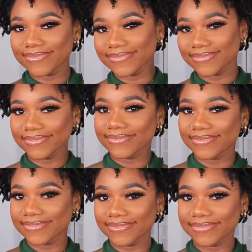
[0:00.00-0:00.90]
Now this is
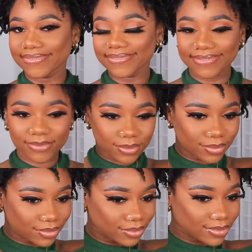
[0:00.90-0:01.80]
what my hair
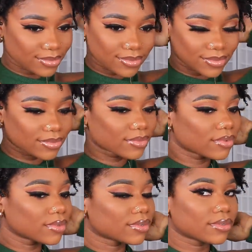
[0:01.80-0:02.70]
is looking like
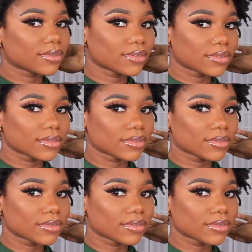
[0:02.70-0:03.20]
after